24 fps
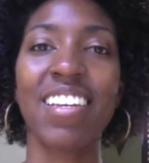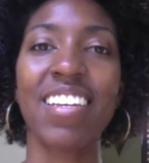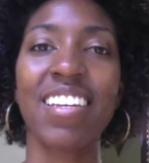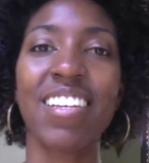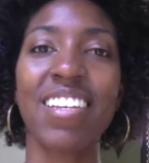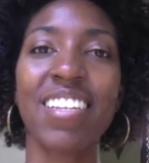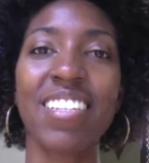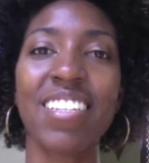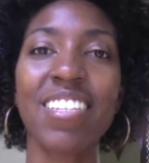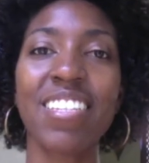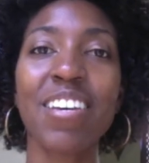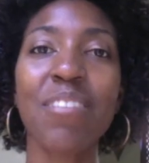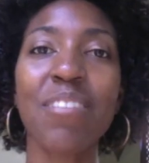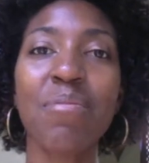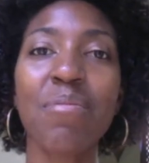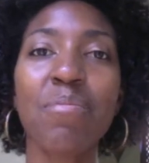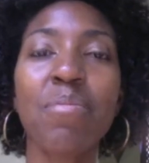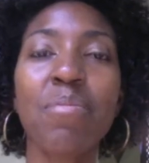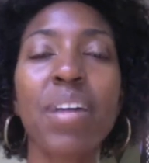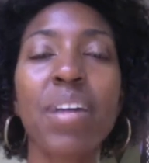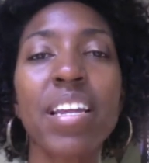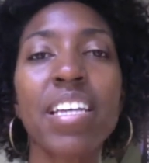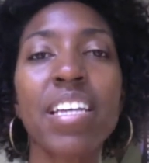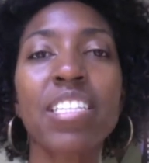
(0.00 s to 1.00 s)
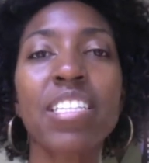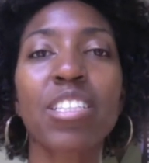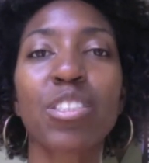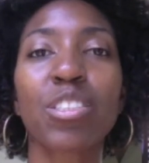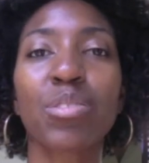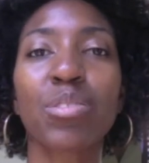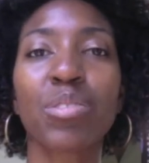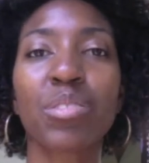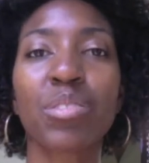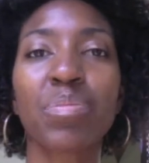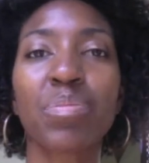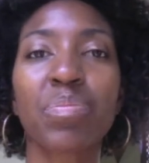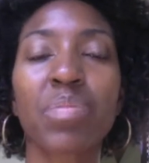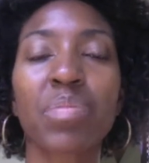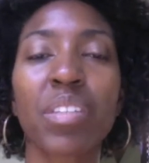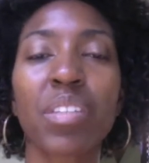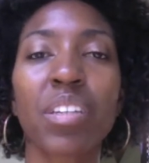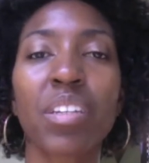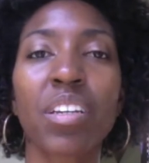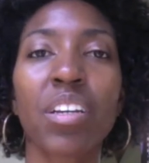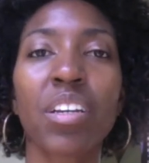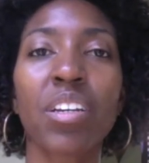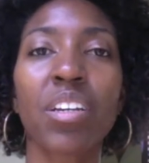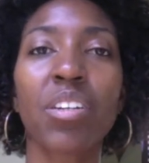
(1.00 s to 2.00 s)
So what is gluten?
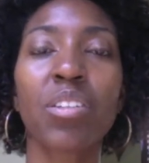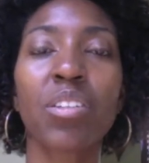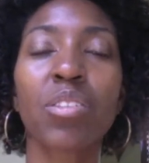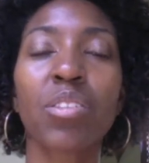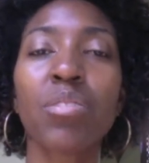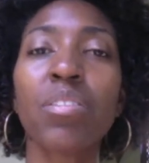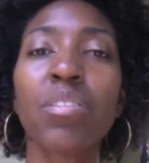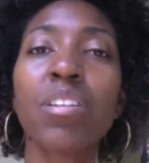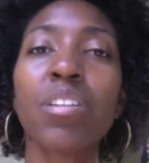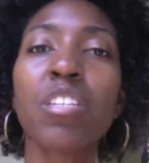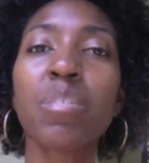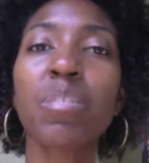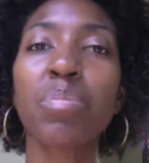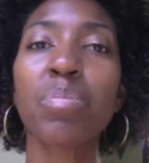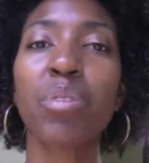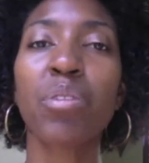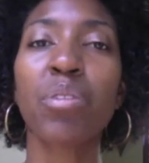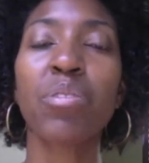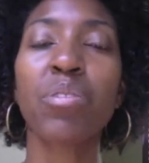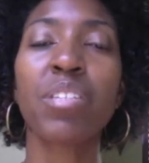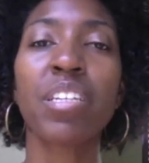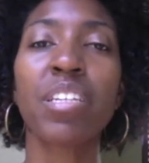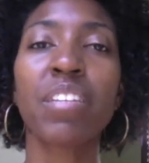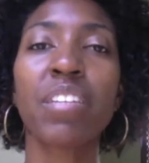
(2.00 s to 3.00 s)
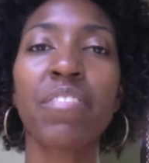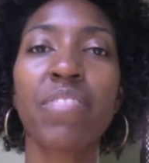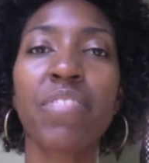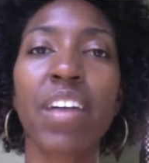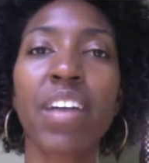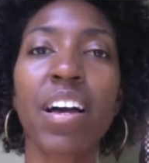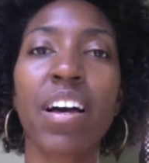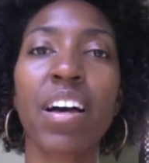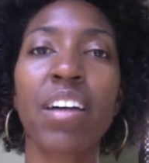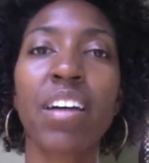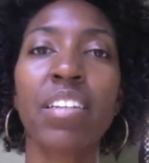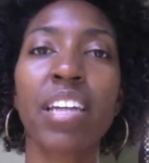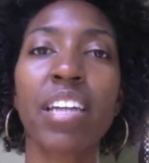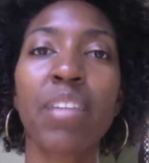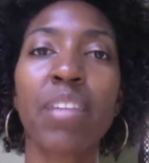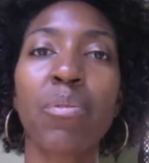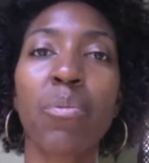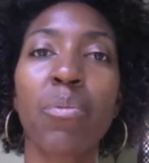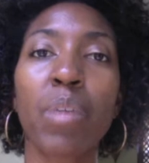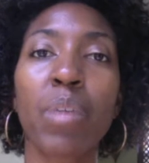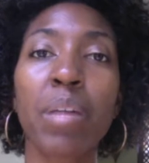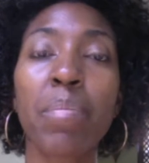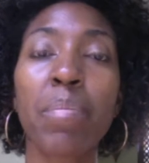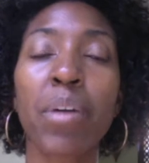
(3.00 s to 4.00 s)
Gluten is a protein found in
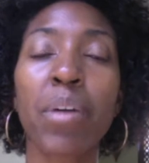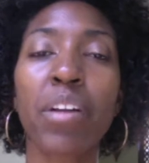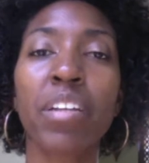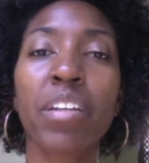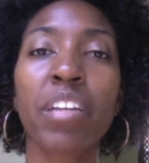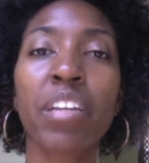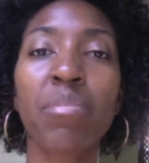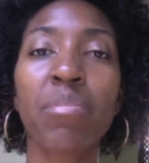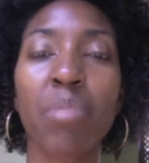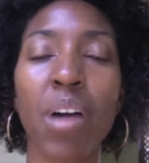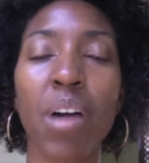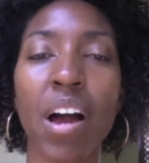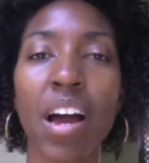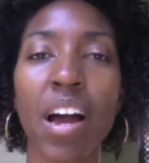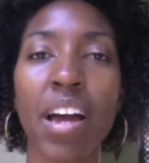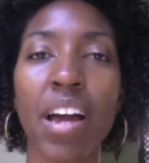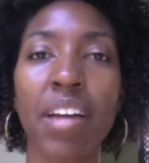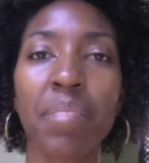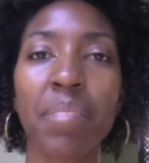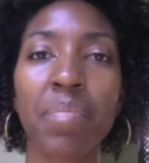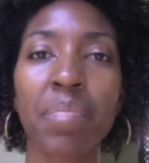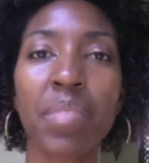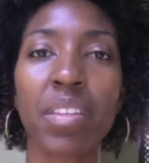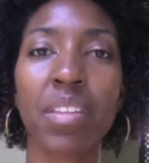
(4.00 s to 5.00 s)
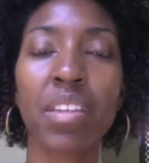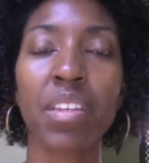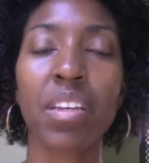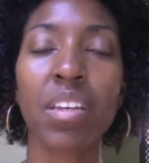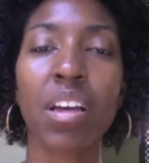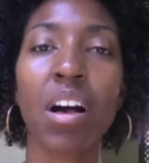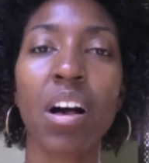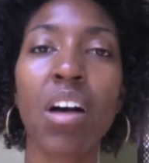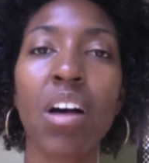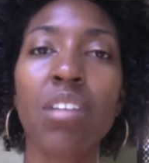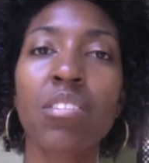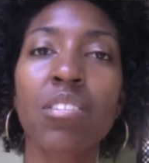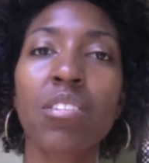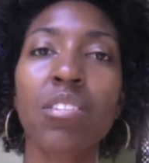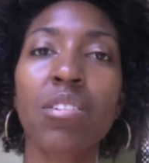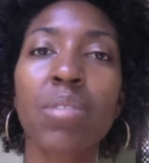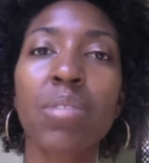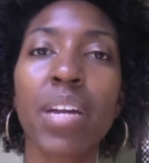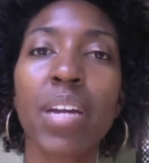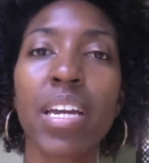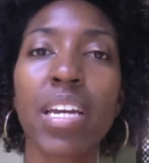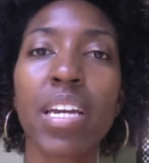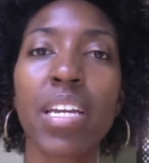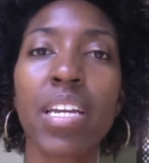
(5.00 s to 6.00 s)
wheat, barley, and rye, also
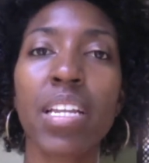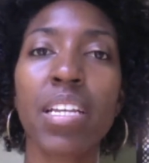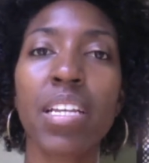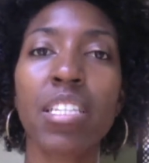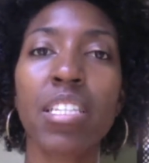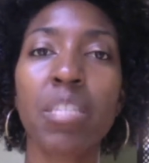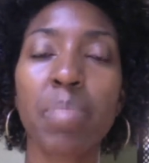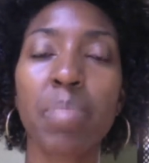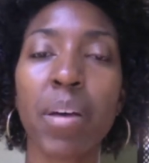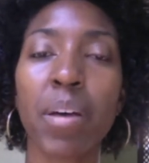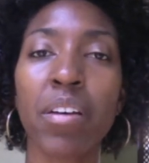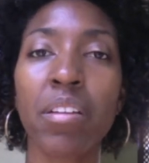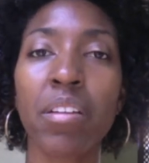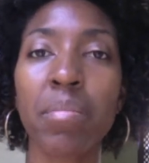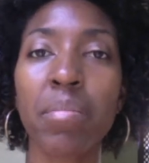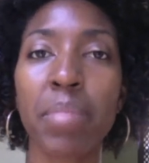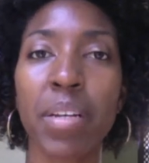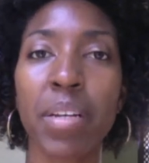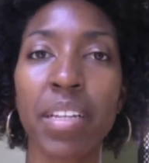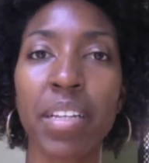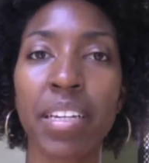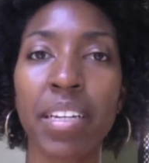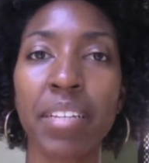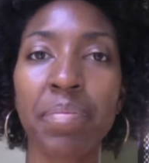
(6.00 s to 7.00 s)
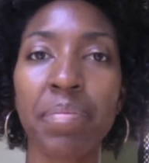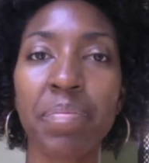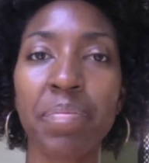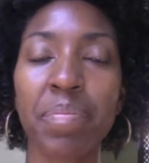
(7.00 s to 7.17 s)
in spelt and millet,